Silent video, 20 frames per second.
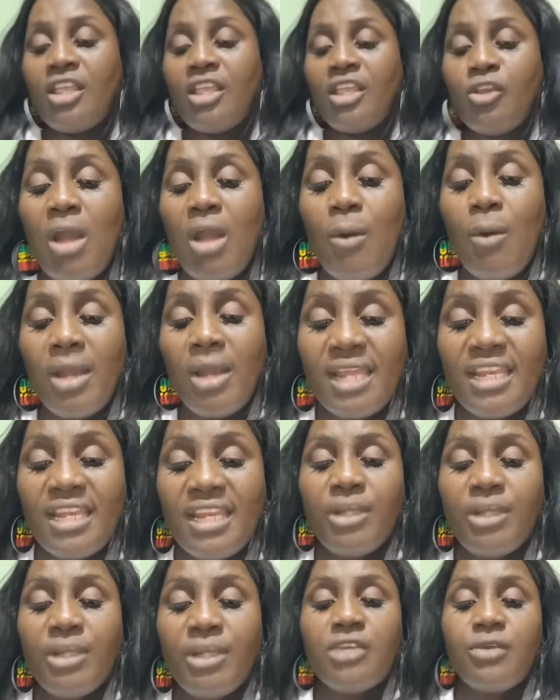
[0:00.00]
you are one of
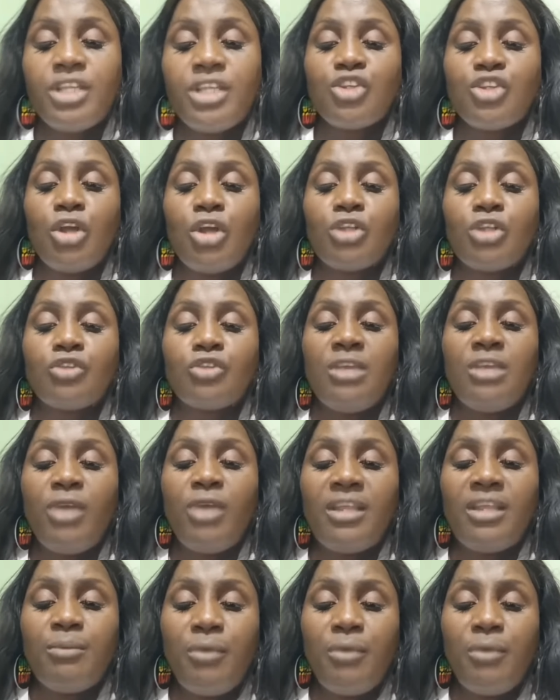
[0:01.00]
them who did reach out to him
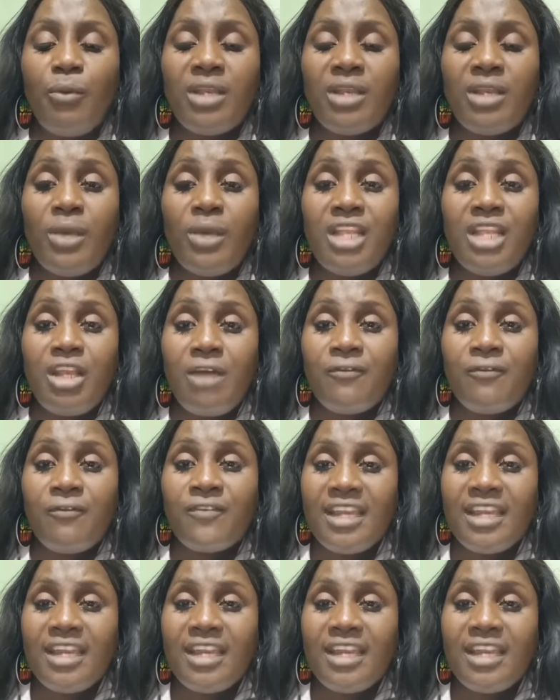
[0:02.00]
when he loved.